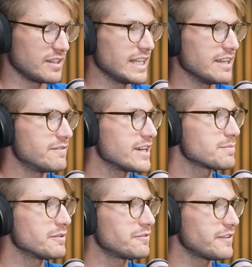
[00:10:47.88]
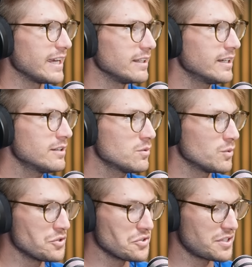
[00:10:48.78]
the investment failure
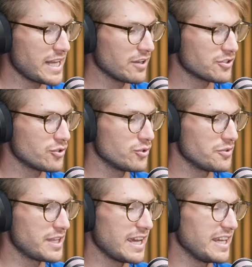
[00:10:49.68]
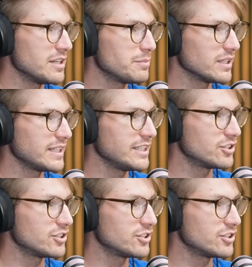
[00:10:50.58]
was down to their inability